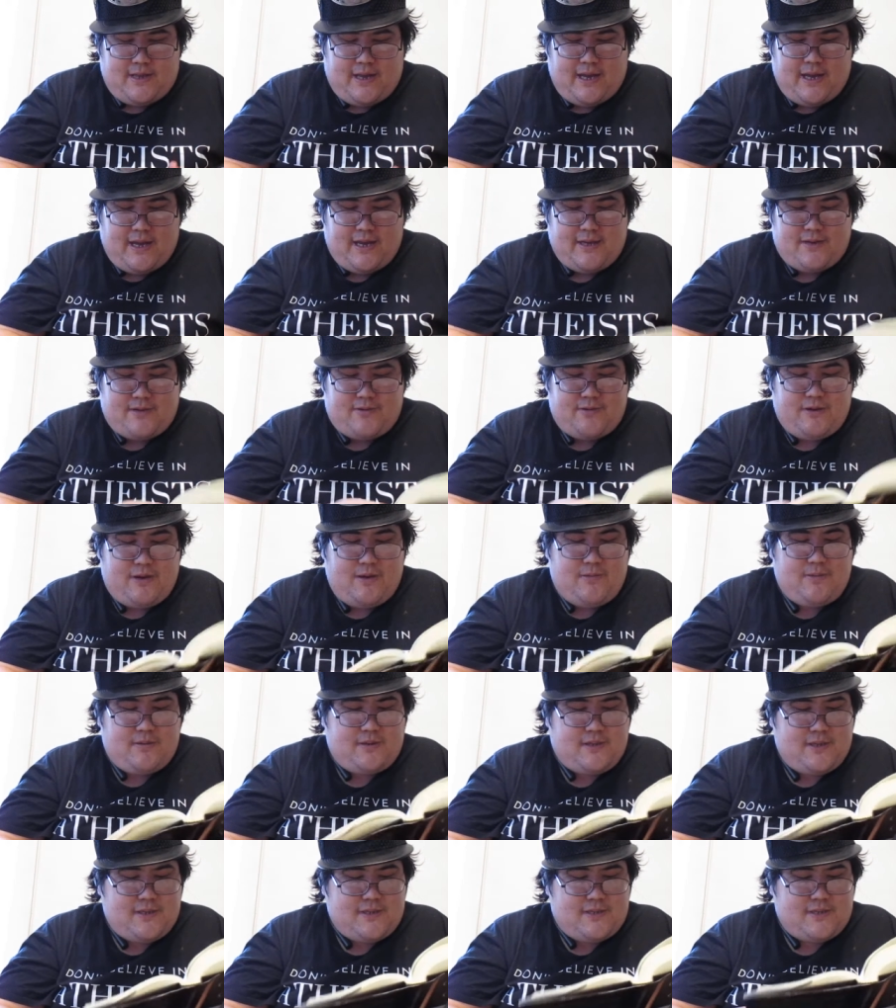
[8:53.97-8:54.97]
I agree
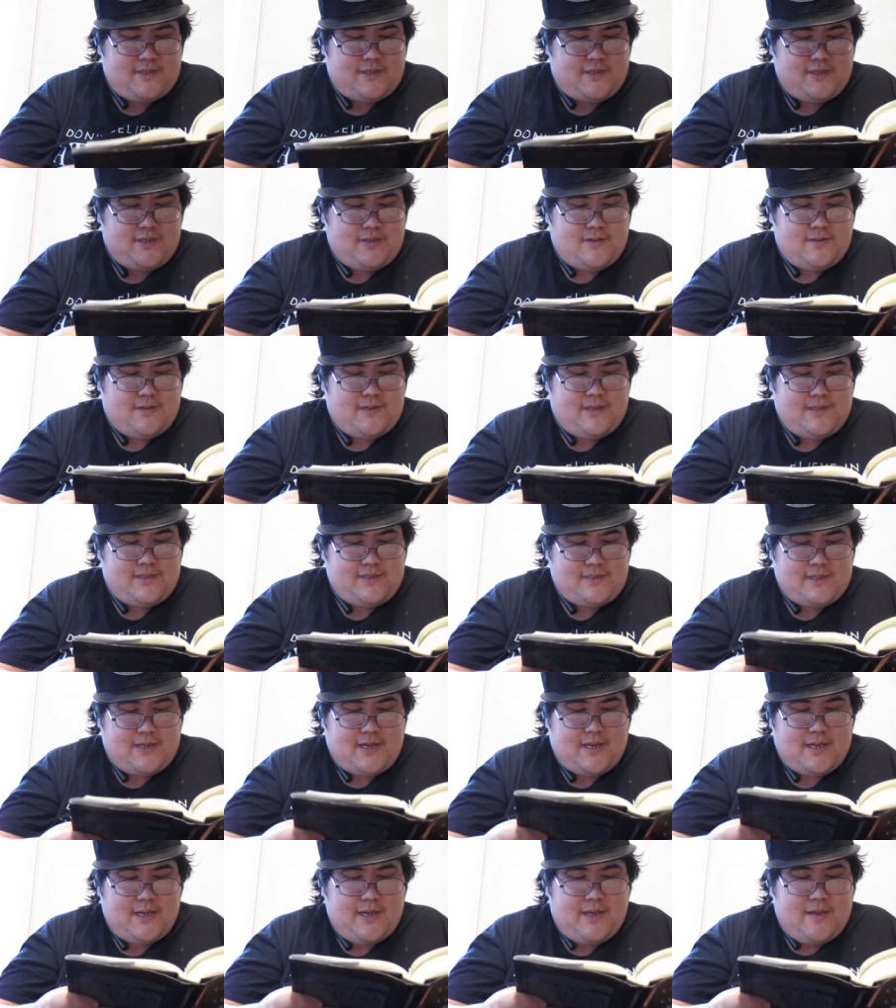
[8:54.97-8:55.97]
with this too. He
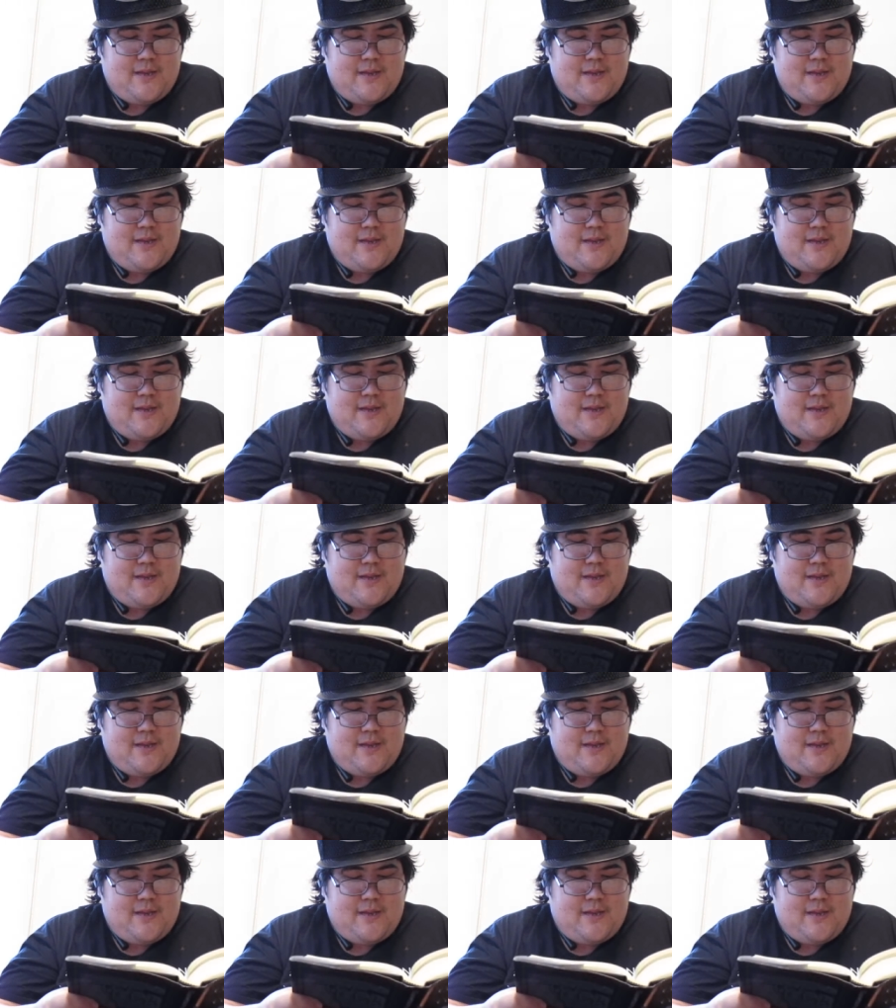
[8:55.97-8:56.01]
said,